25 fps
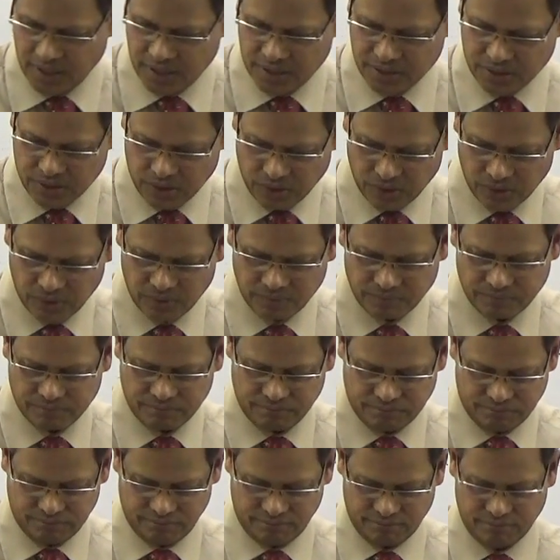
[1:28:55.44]
So
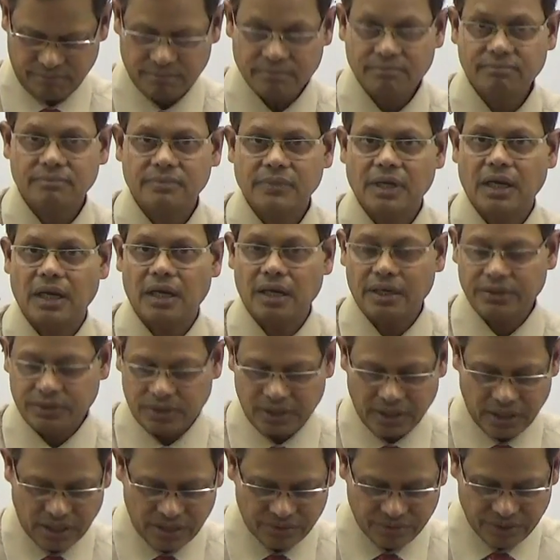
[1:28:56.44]
I
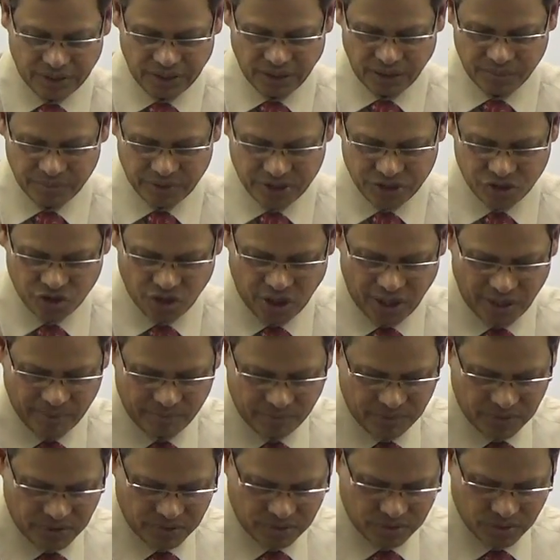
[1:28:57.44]
think I have taken much time
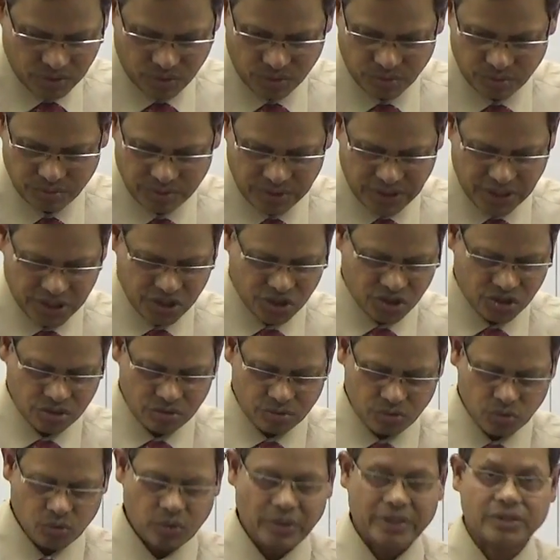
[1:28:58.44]
to just
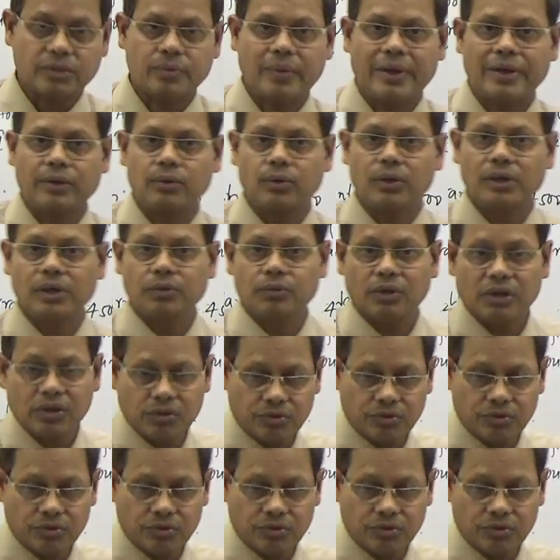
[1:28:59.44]
to explain only one